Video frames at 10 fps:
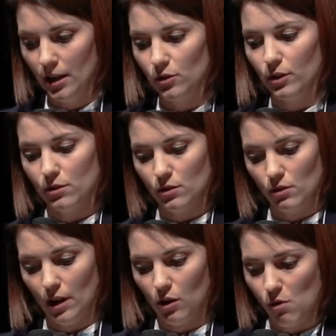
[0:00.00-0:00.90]
And so this is
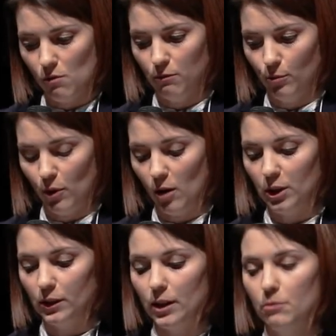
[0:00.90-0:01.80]
a quote from
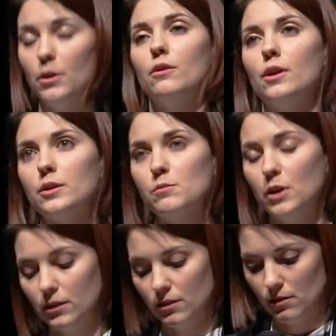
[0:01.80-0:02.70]
Bobbie Lee about her
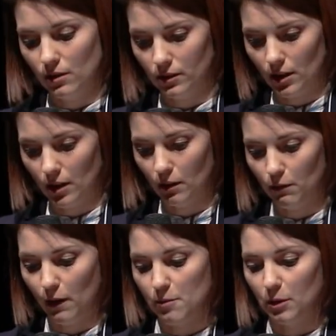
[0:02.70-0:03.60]
experience in solitary
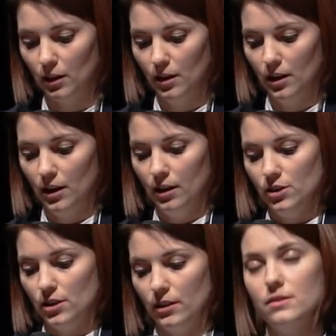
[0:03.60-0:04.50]
confinement.
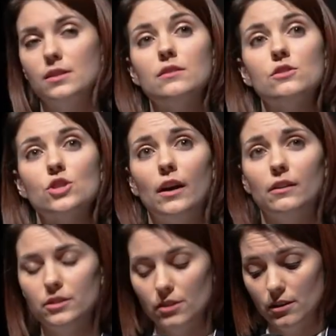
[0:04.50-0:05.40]
She says, Since
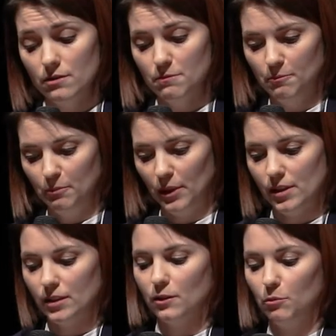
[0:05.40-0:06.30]
childhood, my
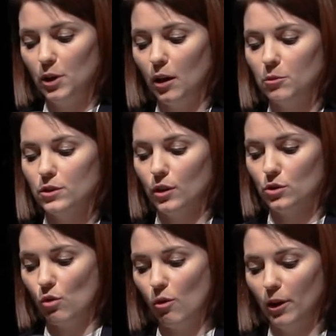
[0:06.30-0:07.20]
sense of being able to
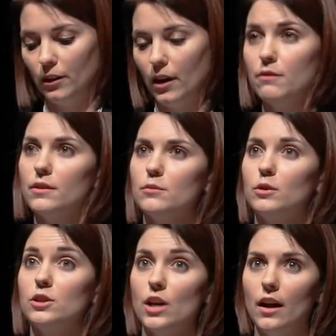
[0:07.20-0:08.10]
control my life has
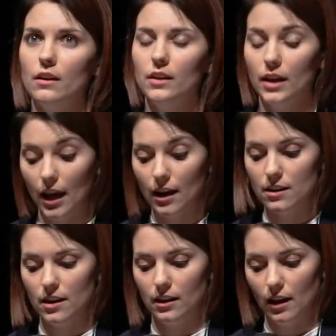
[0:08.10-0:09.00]
been shattered
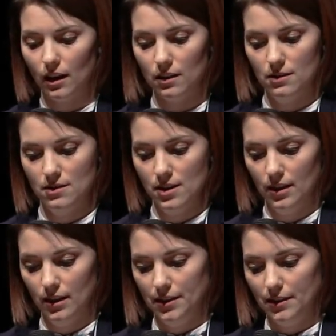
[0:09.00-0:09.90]
again and again.
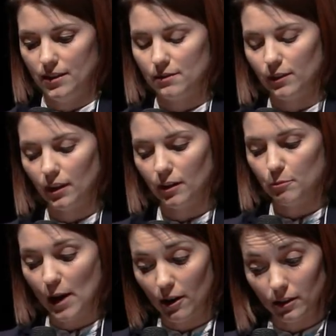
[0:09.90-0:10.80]
This feeling
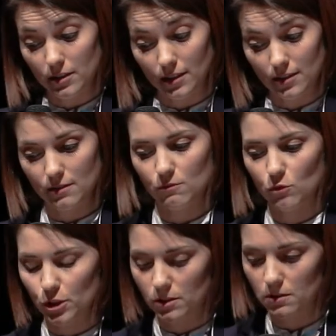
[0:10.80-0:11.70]
of powerlessness
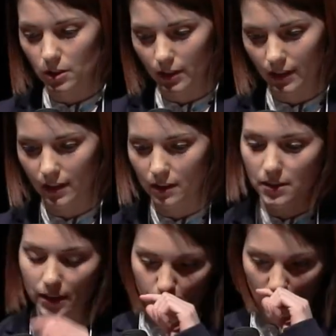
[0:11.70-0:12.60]
worsened during the
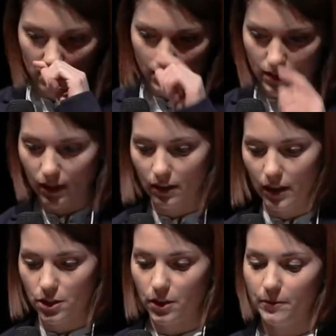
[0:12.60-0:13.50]
years I spent in
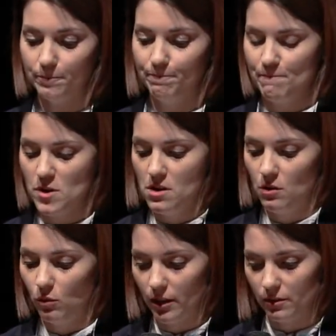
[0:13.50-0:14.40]
segregation.
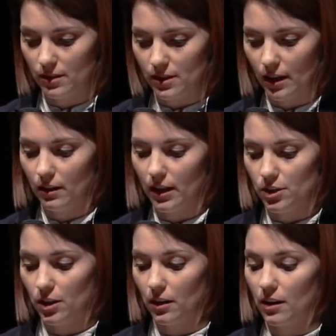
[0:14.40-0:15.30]
While I was in
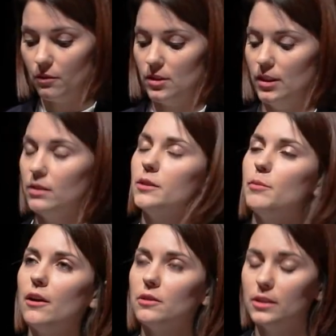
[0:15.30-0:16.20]
segregation, I was literally
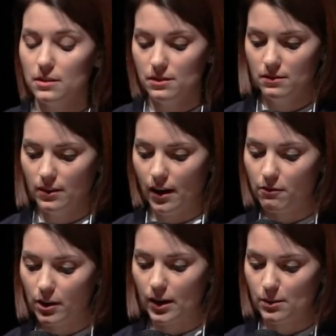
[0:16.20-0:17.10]
powerless.
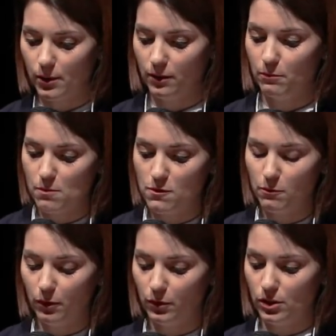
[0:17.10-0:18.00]
Every aspect of my
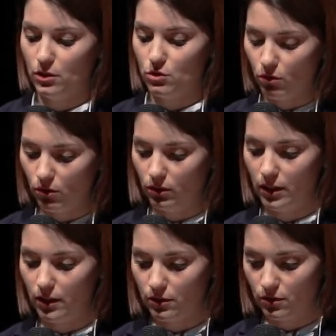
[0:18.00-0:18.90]
movement was controlled
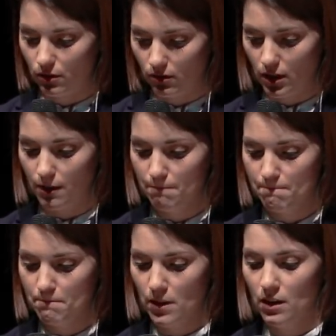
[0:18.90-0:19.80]
and under scrutiny.
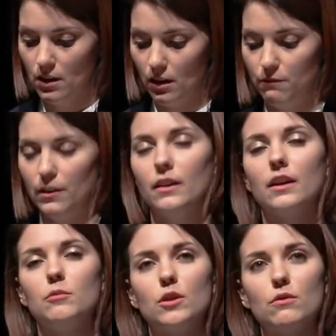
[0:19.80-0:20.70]
I felt
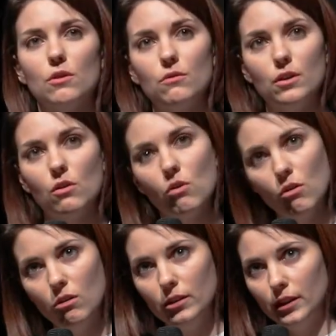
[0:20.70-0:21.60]
like I'd been thrown in a
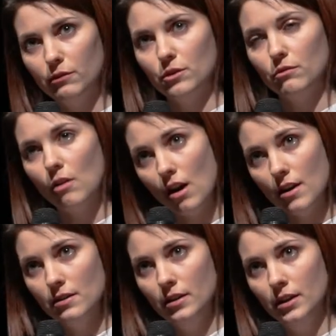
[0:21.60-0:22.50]
hole and left to
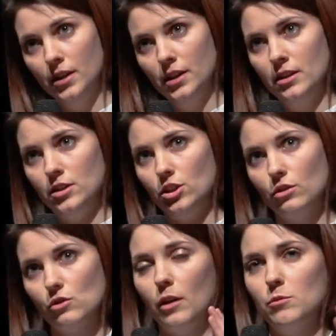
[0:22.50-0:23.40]
rot. And she
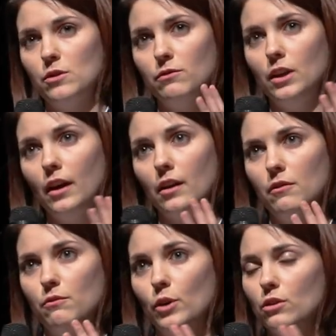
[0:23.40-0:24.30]
describes the feeling
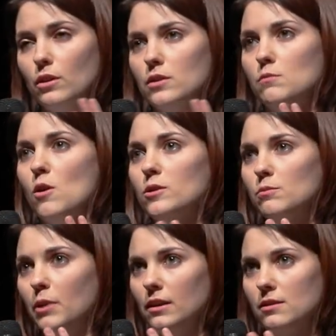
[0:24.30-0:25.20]
of when you're in a small
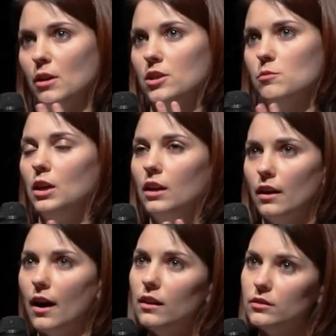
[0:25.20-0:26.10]
space, imagine being in
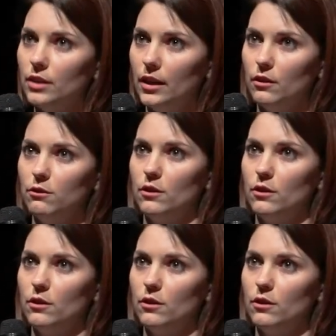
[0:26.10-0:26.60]
an elevator